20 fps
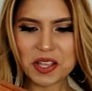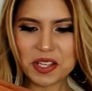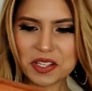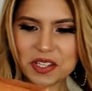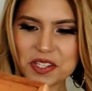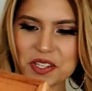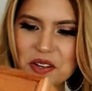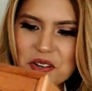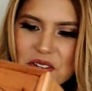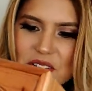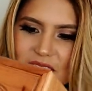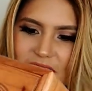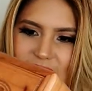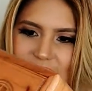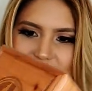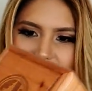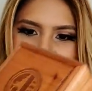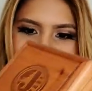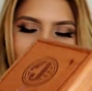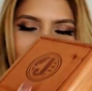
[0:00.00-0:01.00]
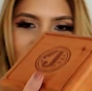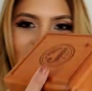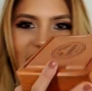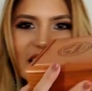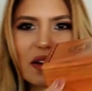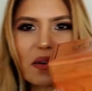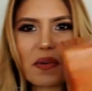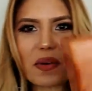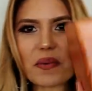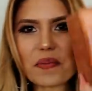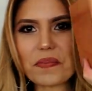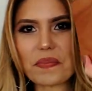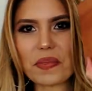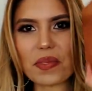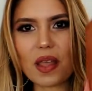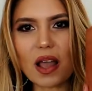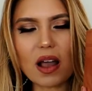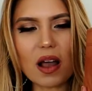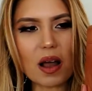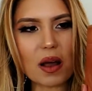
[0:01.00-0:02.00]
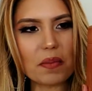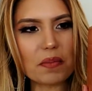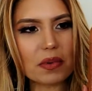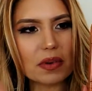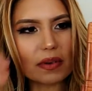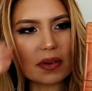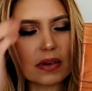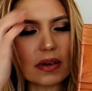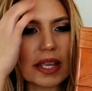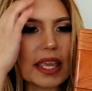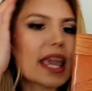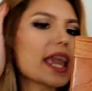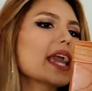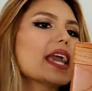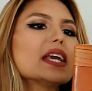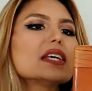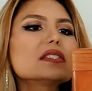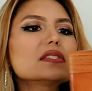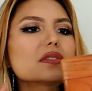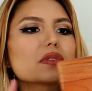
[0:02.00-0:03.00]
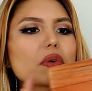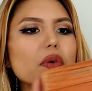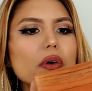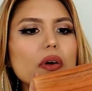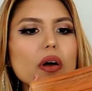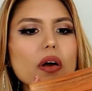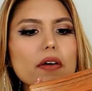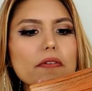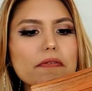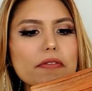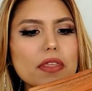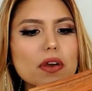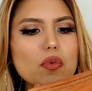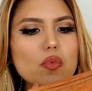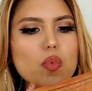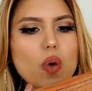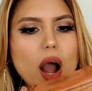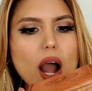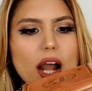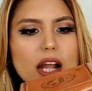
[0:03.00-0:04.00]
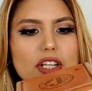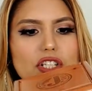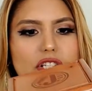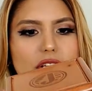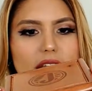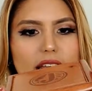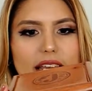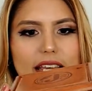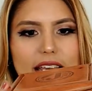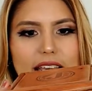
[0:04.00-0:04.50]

So this is the case of the watch.